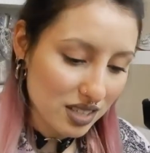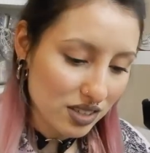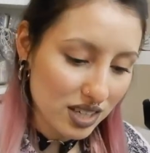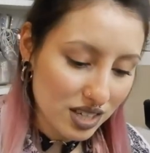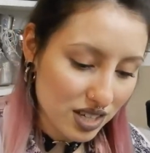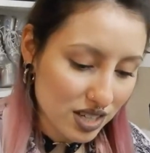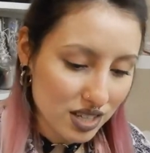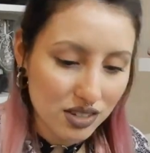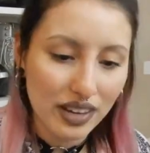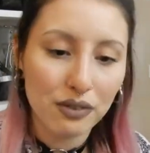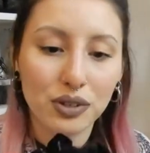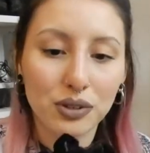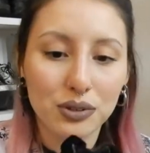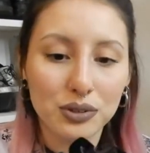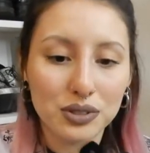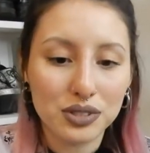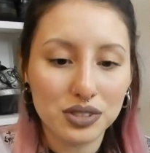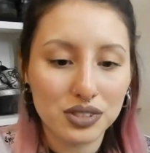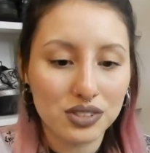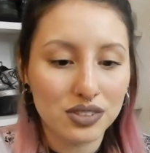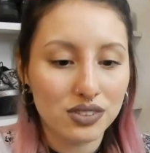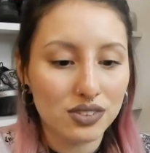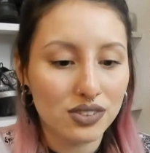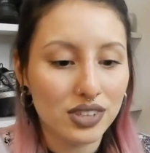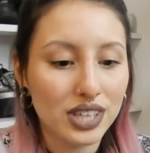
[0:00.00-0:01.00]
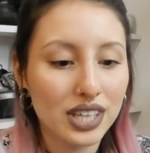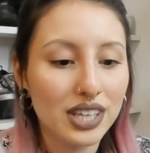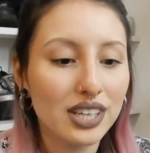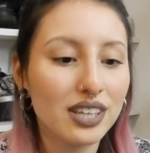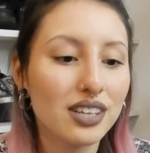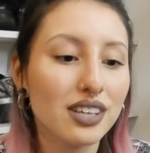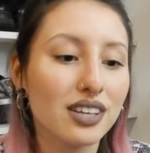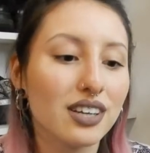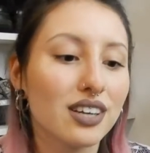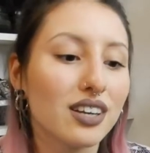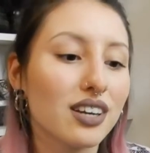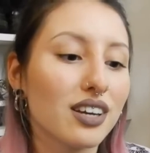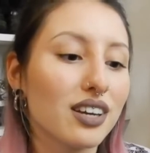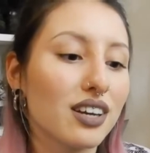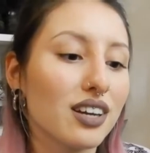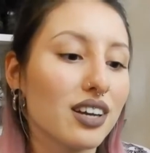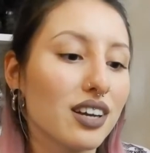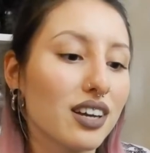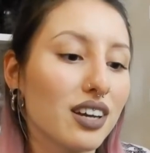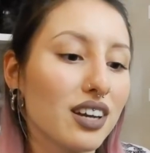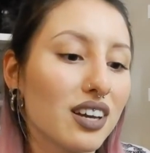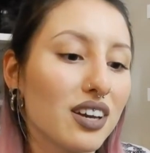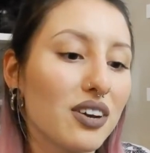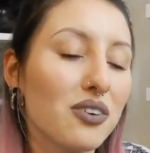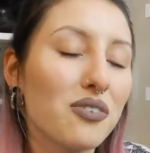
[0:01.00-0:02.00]
Here, those three.
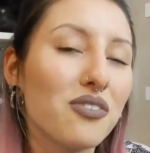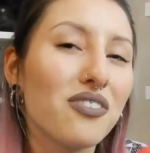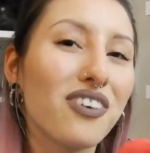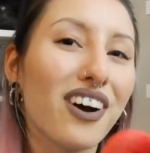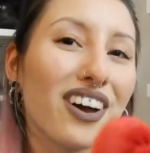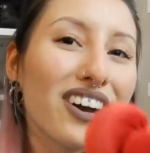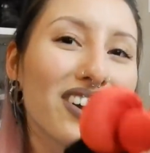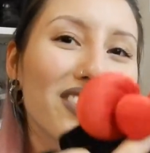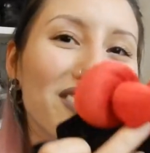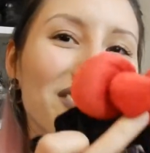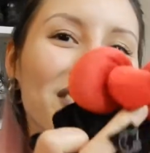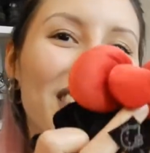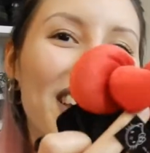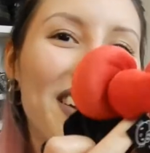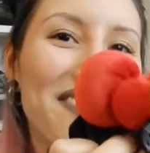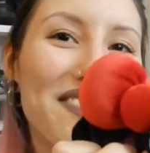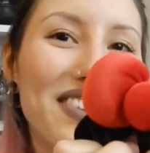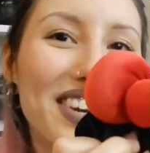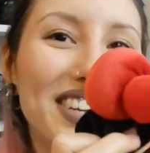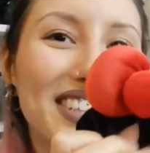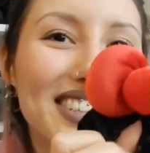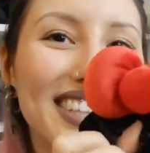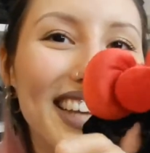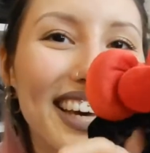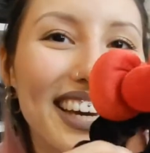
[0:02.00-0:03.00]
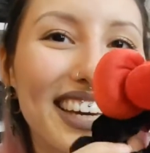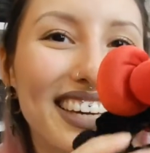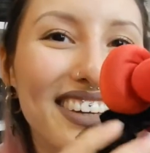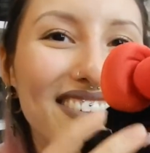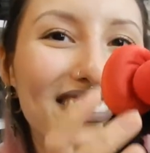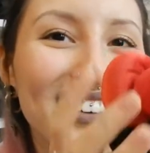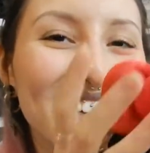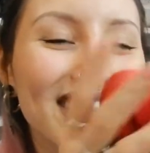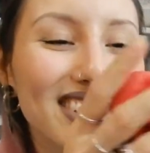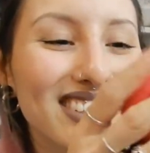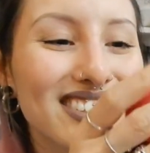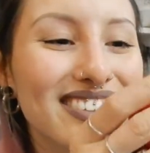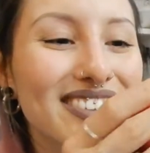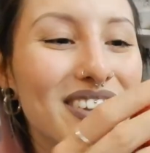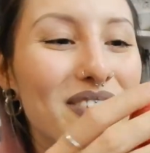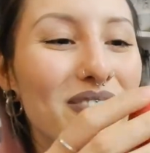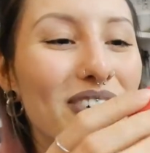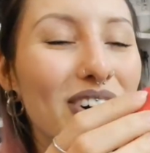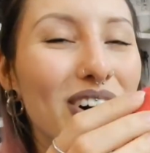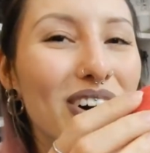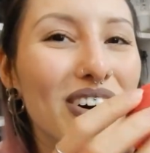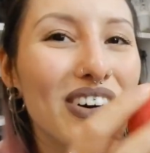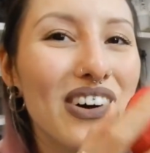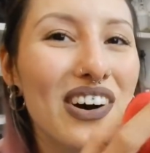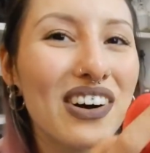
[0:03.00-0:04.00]
One of them is like with the
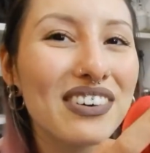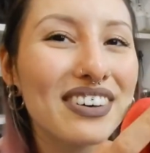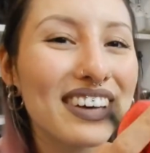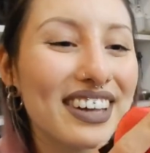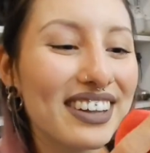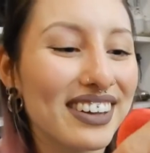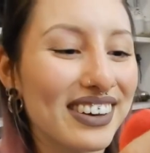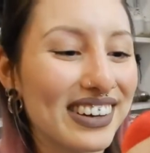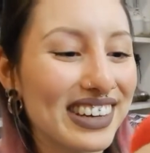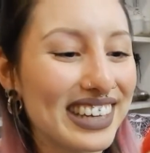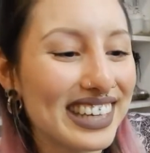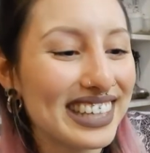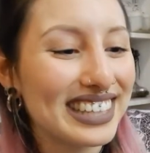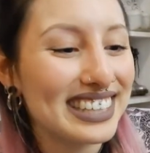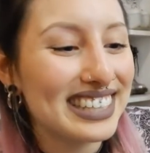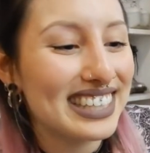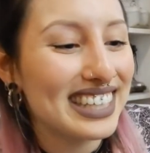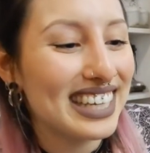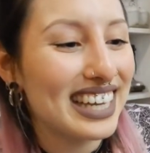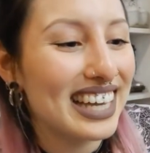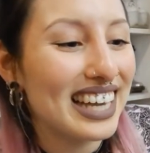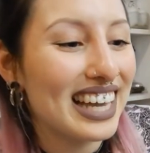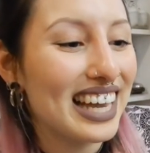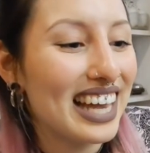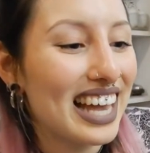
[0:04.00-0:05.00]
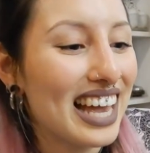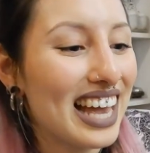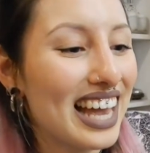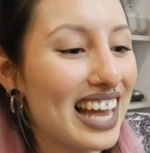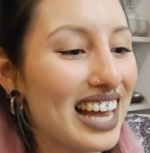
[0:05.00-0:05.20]
bow of Hello Kitty.